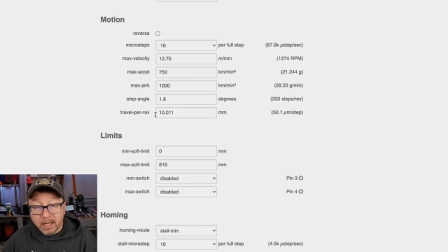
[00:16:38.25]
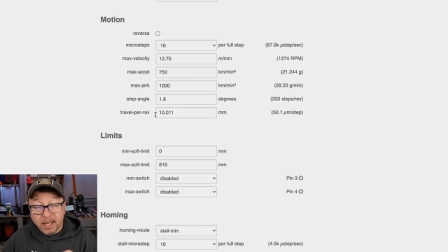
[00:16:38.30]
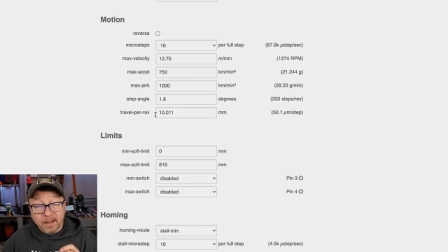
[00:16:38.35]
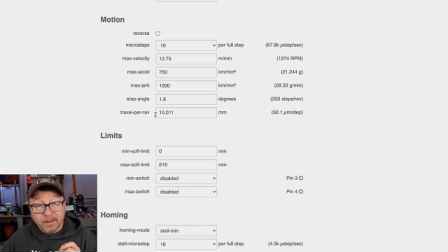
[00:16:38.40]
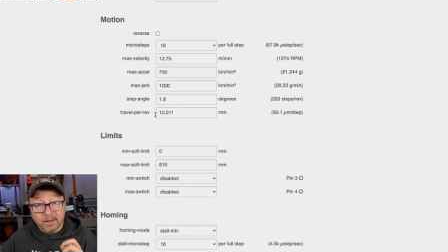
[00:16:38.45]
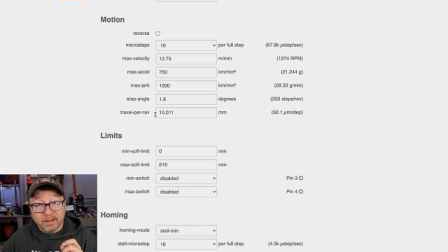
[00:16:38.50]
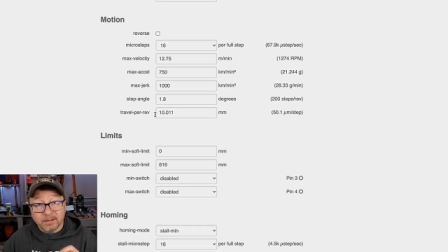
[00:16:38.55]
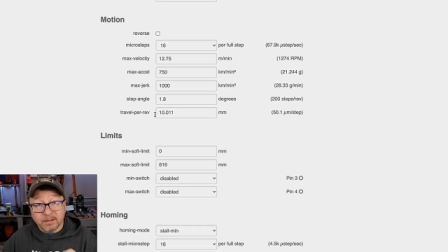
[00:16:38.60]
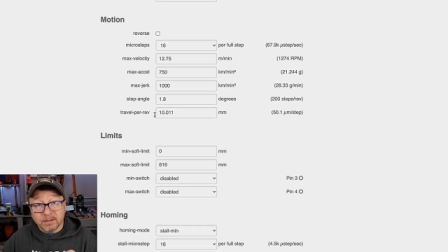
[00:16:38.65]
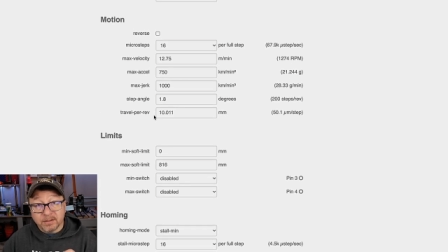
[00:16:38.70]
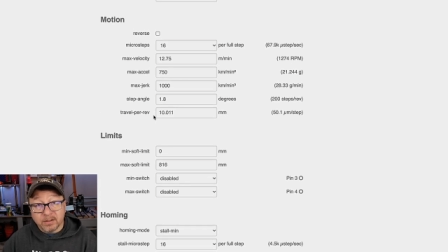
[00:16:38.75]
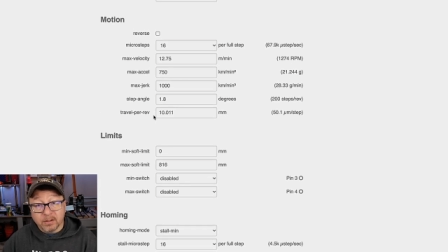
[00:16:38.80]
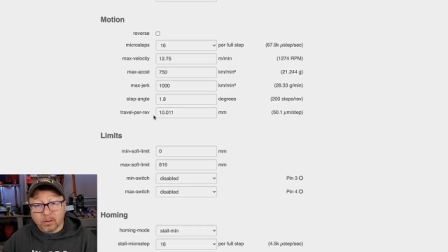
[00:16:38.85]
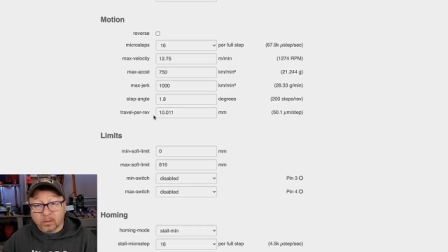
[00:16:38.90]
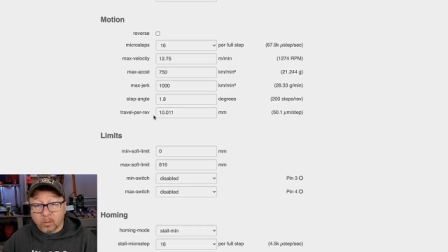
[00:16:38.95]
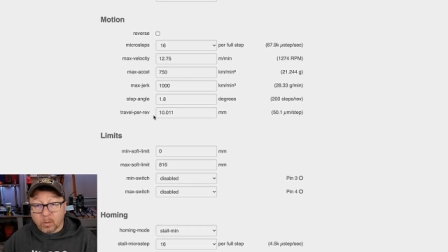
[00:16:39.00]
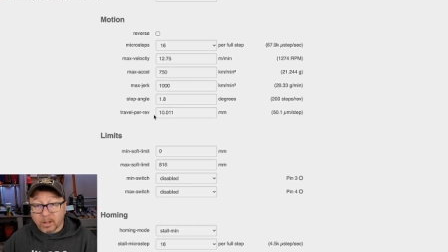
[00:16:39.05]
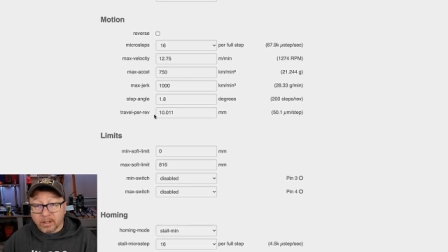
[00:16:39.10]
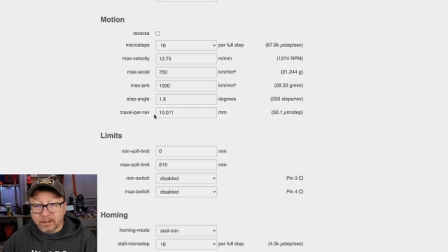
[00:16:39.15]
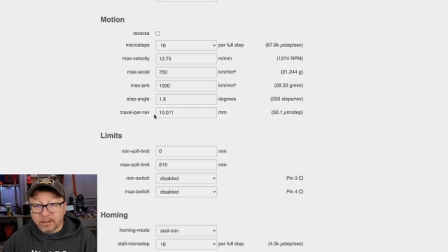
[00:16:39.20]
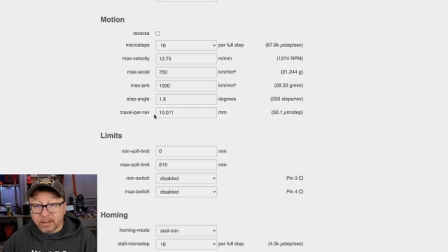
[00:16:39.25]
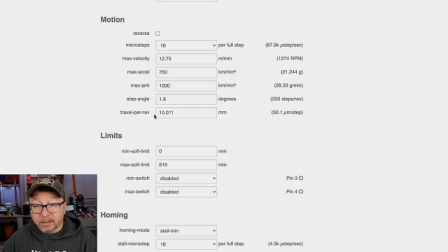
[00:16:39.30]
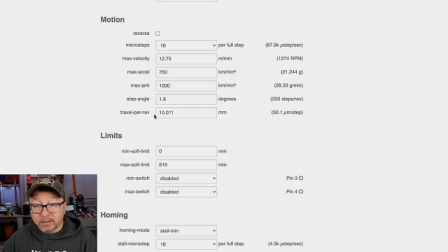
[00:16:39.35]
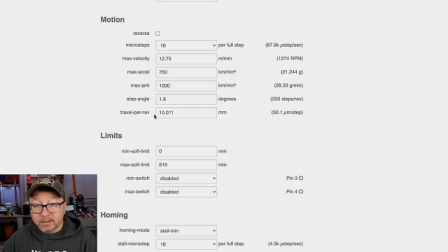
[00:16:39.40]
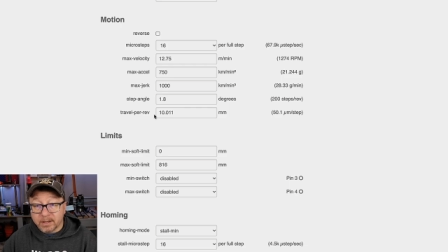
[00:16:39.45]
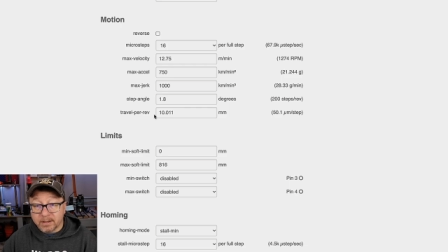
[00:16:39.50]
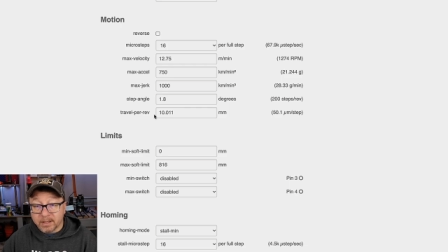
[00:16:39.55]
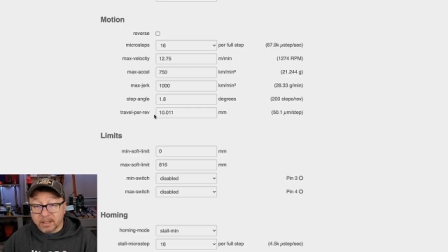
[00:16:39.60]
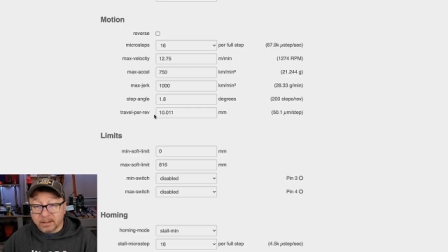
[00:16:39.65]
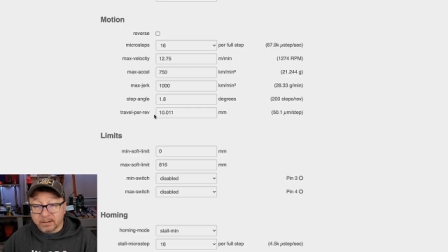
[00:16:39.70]
This is the one
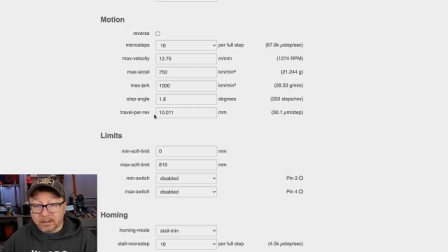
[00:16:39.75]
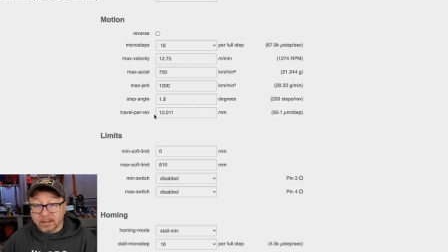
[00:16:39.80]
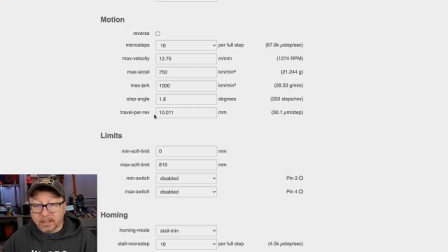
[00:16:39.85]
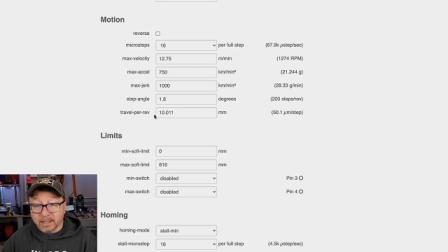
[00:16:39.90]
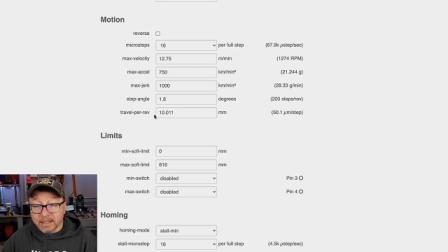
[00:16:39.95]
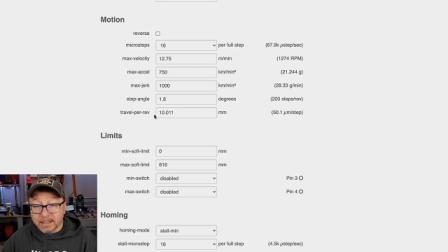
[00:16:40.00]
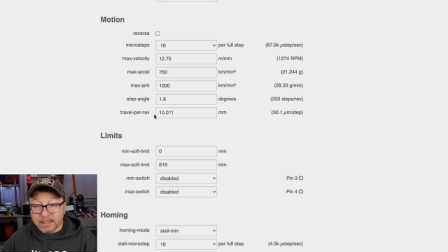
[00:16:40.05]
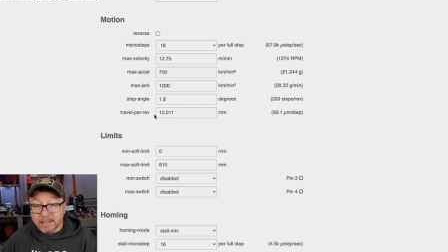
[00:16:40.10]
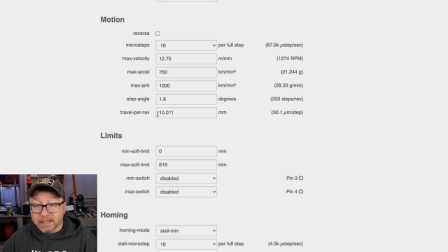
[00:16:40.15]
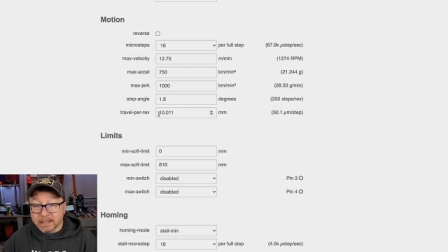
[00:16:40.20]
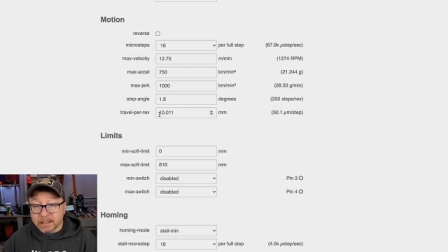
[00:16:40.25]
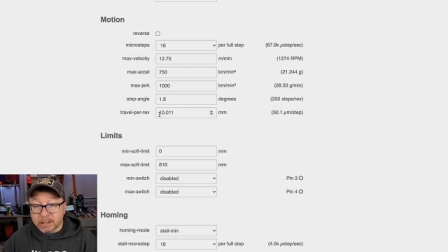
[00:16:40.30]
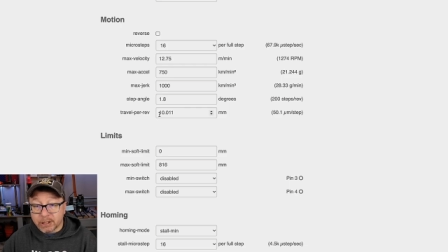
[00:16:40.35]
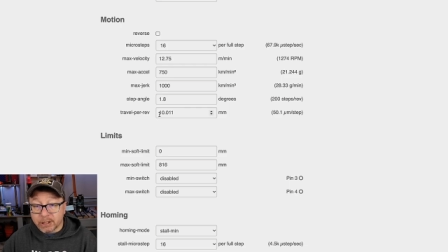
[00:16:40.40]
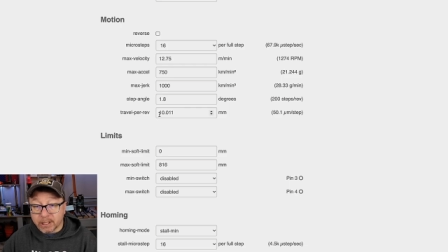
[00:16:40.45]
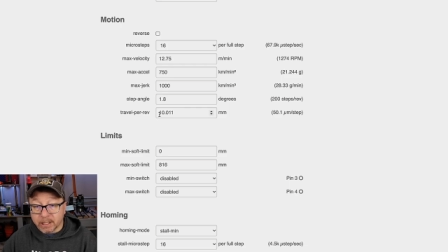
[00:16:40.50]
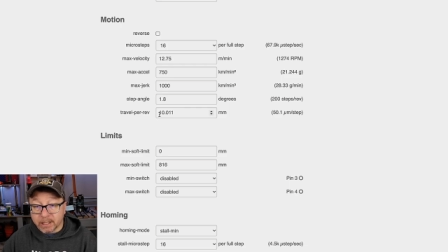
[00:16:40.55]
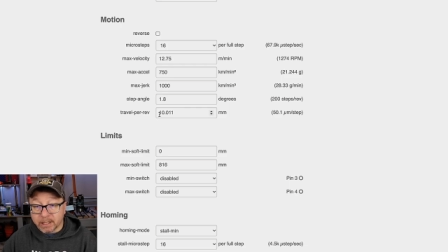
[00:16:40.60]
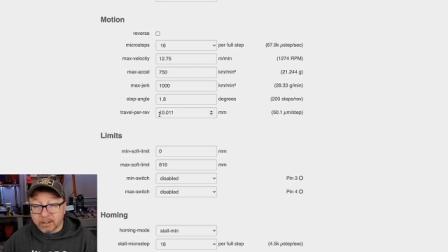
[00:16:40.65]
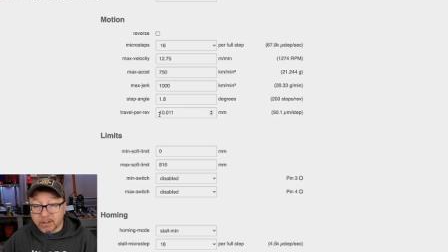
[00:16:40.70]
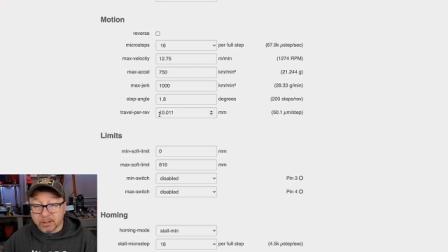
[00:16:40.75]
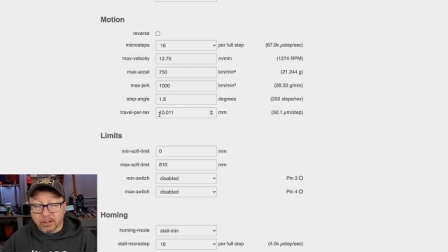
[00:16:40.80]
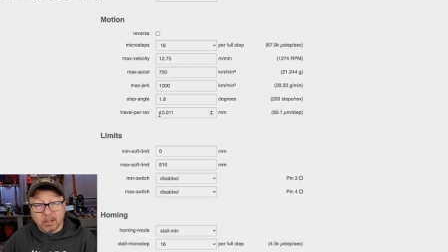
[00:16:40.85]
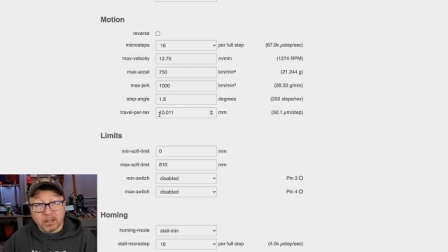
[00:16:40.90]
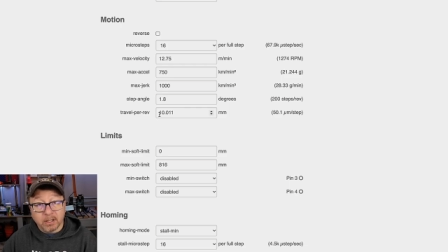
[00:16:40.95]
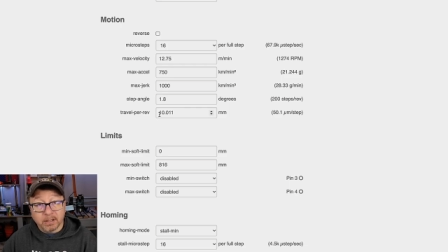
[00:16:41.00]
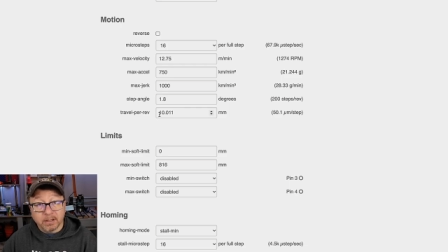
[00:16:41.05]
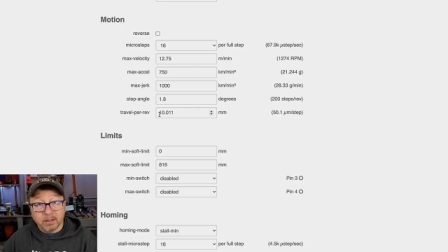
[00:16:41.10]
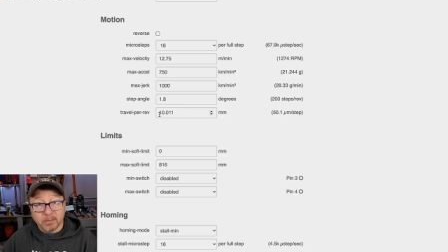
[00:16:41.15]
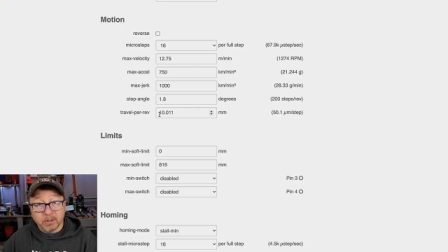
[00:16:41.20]
thing that I did change
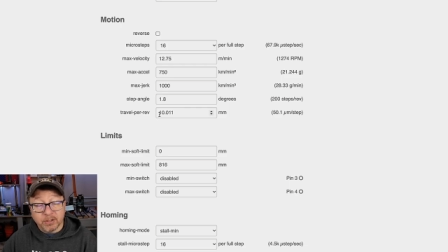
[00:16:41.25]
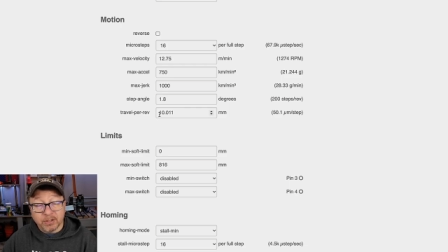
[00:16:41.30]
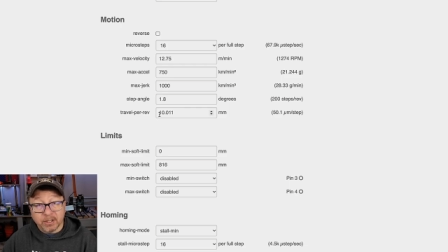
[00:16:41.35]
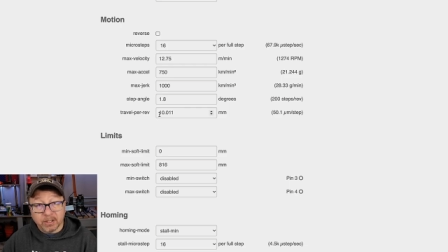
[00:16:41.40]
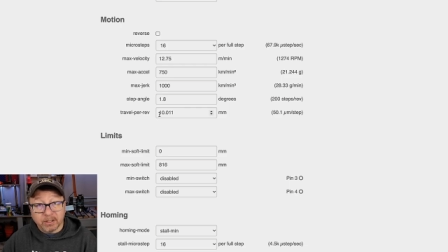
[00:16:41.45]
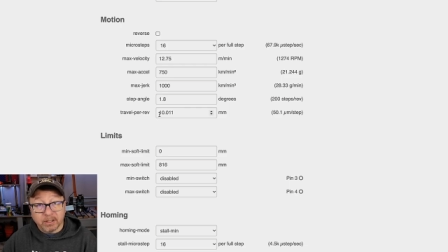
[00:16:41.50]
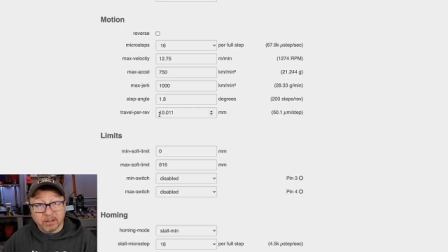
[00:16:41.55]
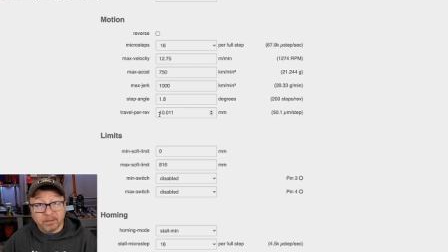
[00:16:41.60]
on the machine